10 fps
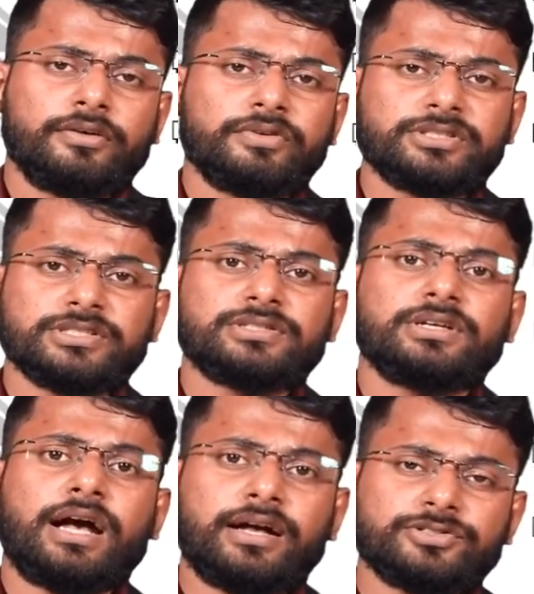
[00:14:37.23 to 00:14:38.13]
which is
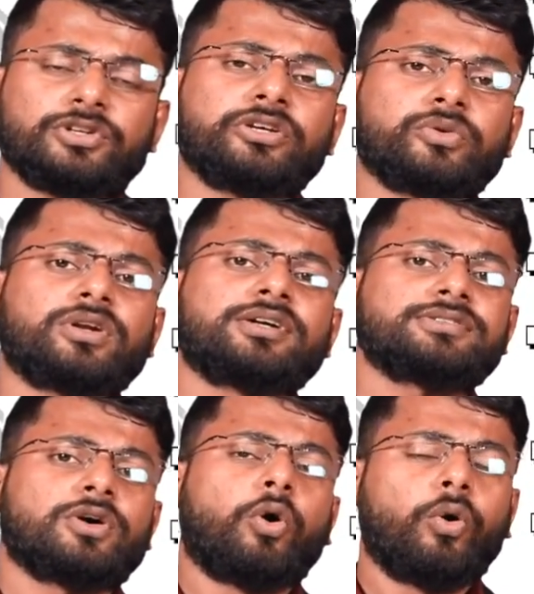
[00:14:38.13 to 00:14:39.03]
actually
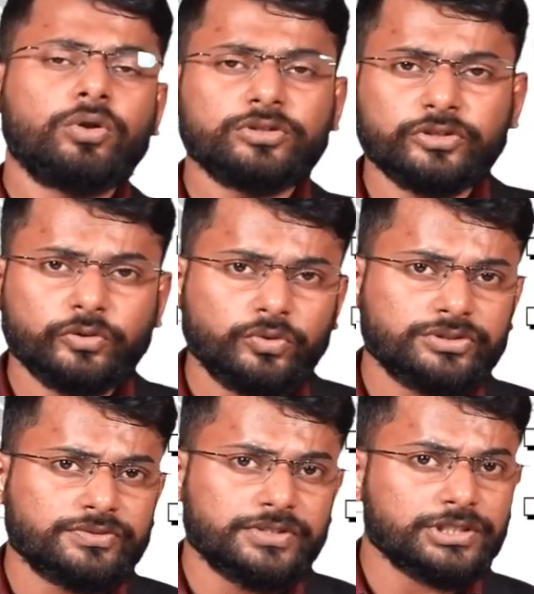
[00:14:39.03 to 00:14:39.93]
utilizing all the
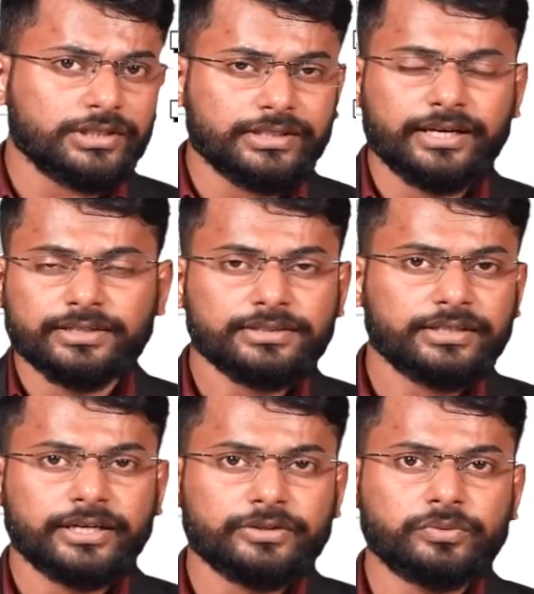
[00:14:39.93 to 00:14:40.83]
nodes which are there in the
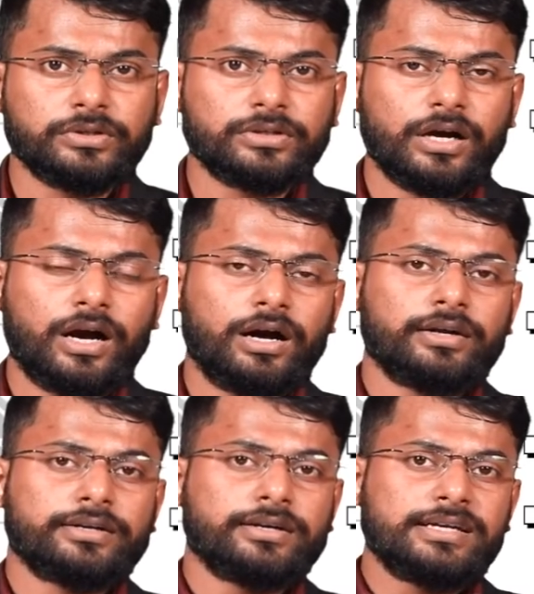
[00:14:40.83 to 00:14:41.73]
network,
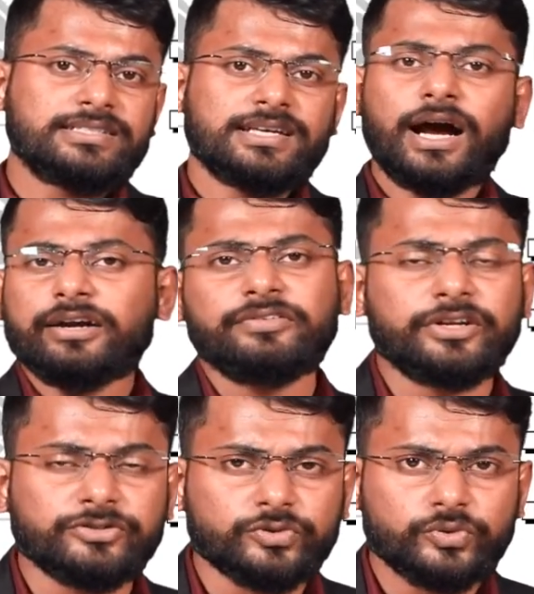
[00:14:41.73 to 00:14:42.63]
are its hardware
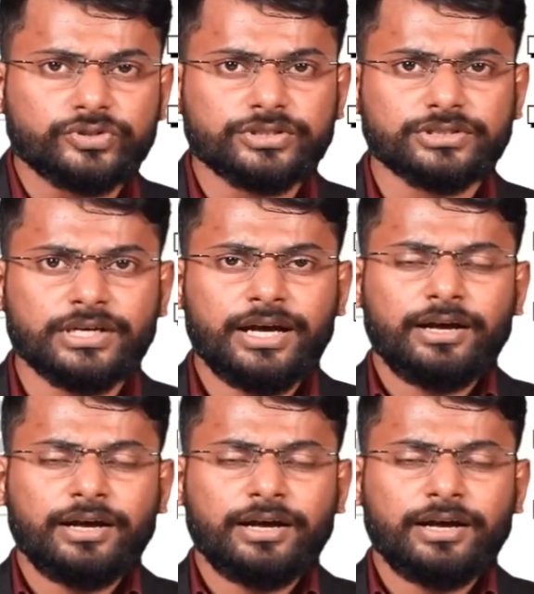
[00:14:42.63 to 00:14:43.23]
resources,